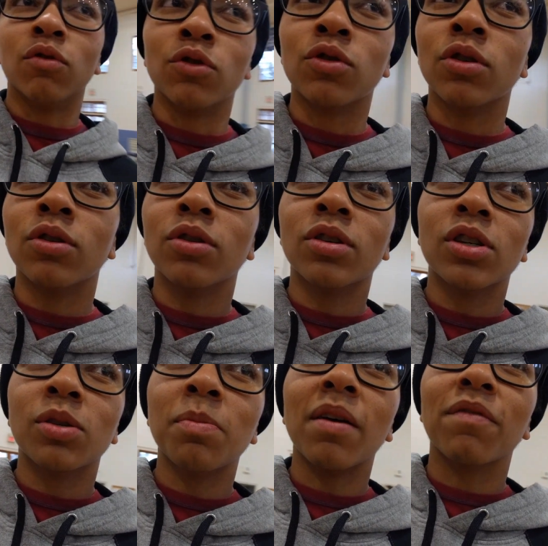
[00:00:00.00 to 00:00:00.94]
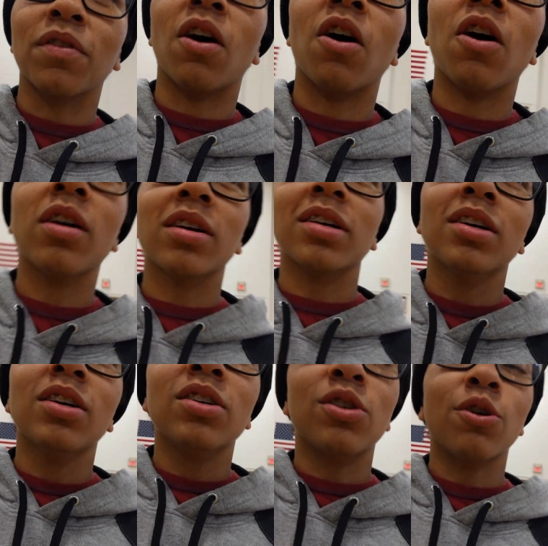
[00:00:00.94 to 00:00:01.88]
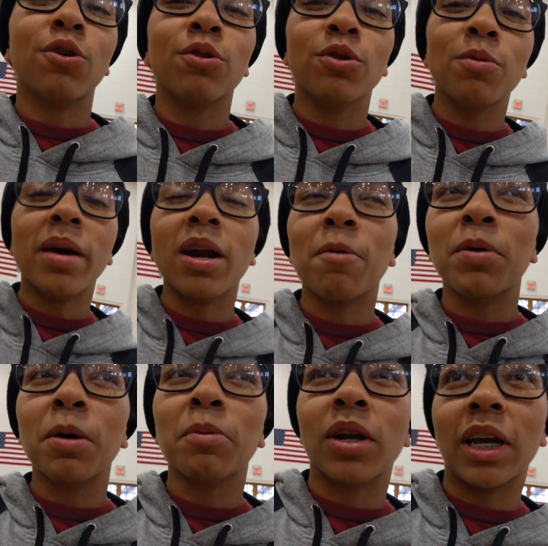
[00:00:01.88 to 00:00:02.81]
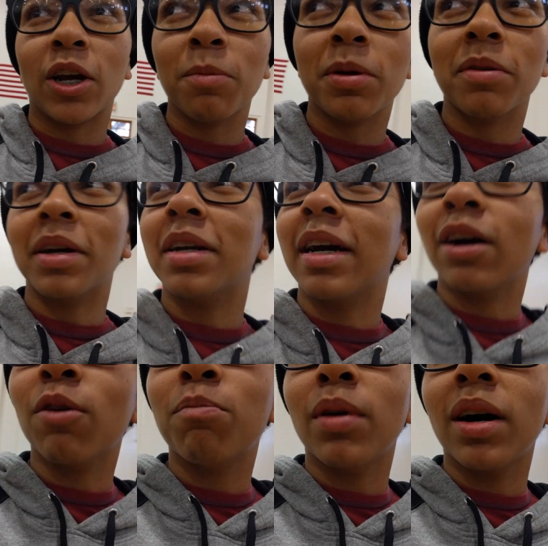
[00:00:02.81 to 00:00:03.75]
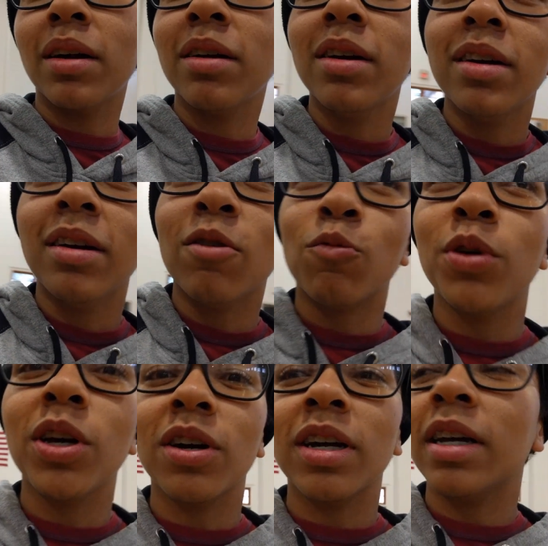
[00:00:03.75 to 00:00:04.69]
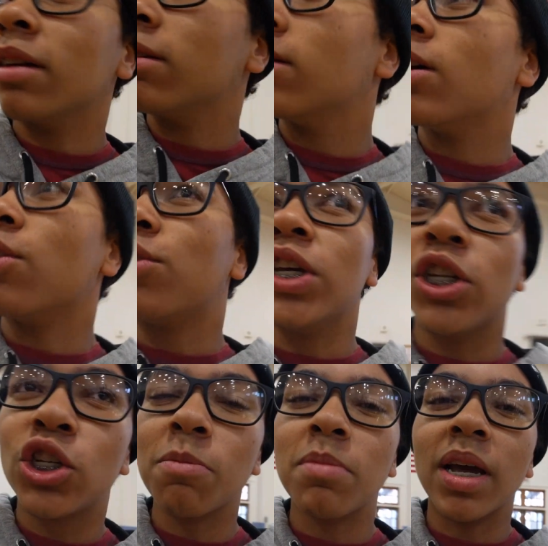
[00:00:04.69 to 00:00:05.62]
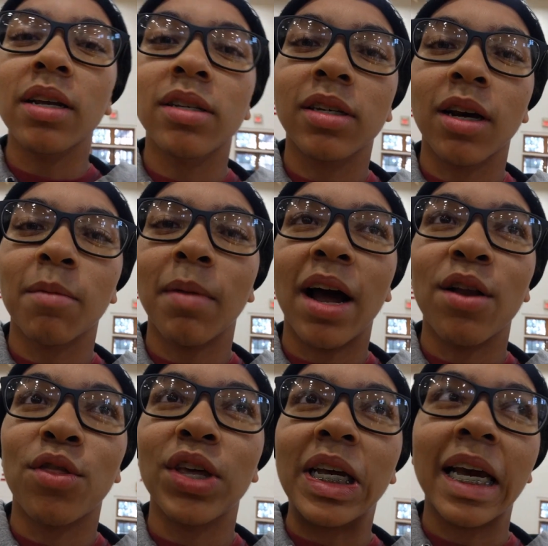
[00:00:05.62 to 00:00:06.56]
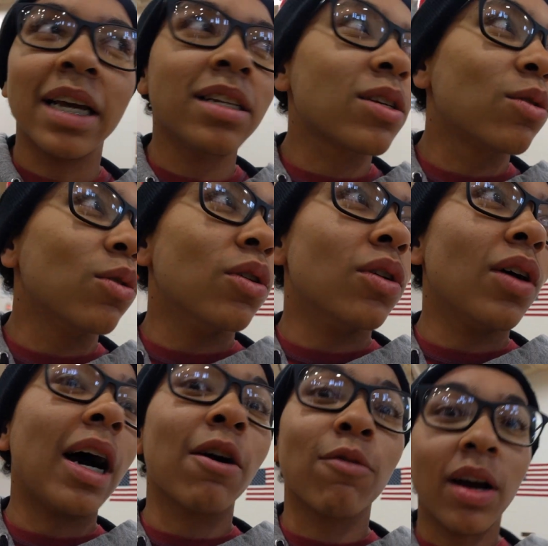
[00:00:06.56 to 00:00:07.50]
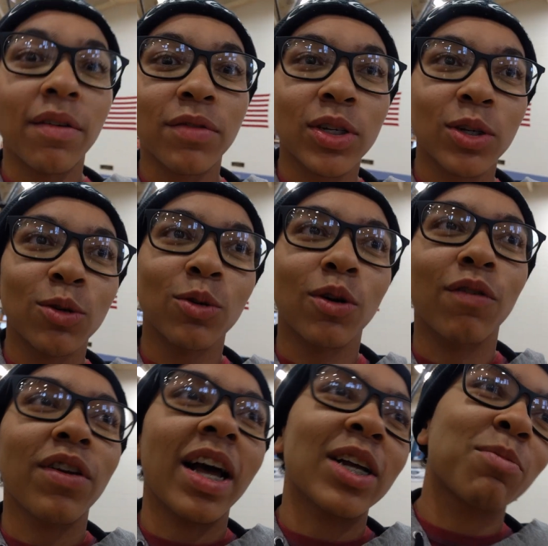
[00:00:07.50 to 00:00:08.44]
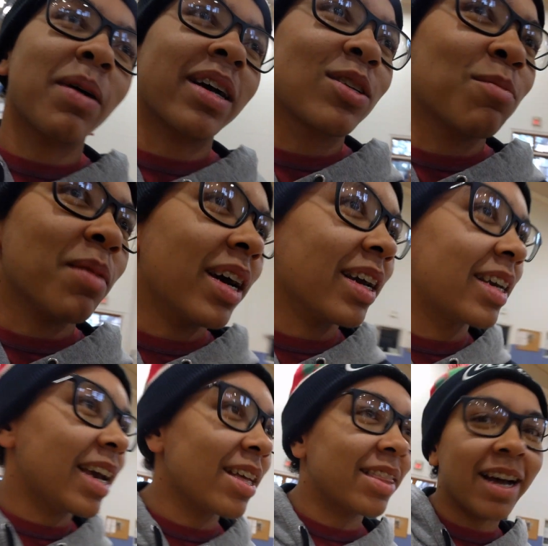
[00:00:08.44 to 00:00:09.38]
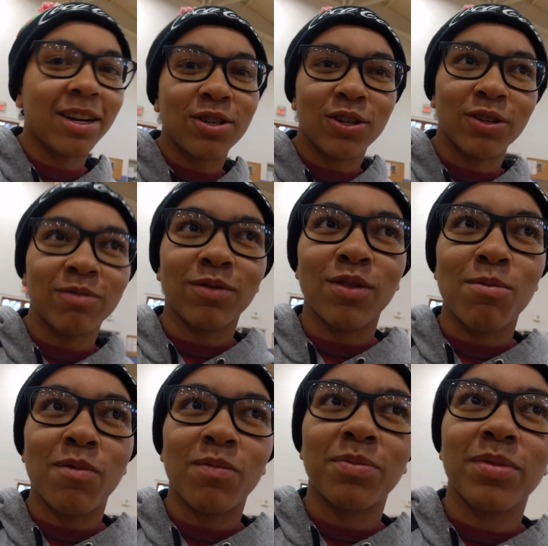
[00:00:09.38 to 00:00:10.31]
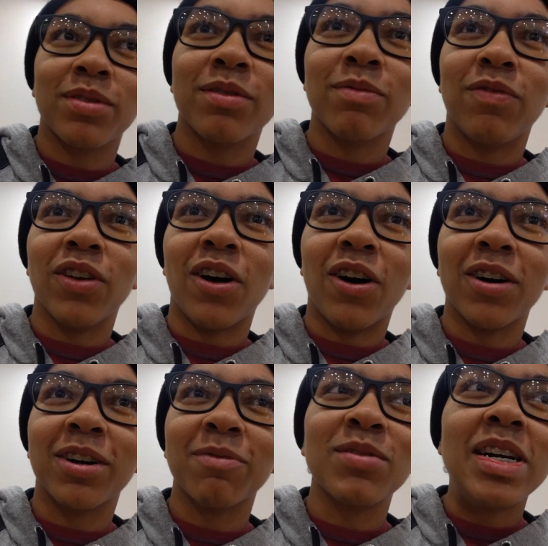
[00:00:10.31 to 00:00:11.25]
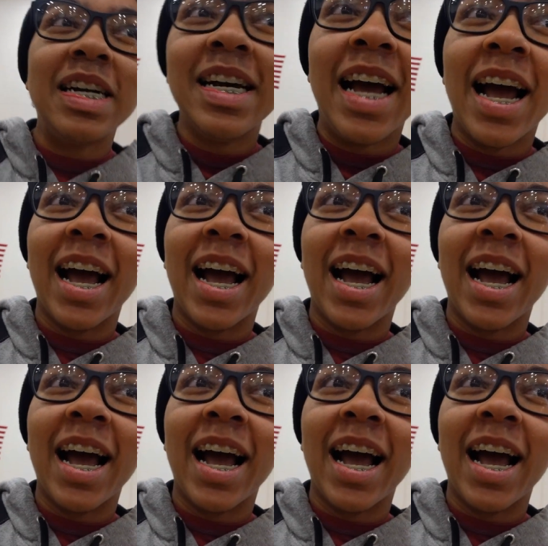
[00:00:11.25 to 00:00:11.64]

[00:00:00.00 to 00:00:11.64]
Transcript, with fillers: Vincent. This is my vlog. So you may not be able to hear me right now, but we are in the gymnasium at the Cate School, our rival school. Flashback to my Cate Thacher vlog. He'll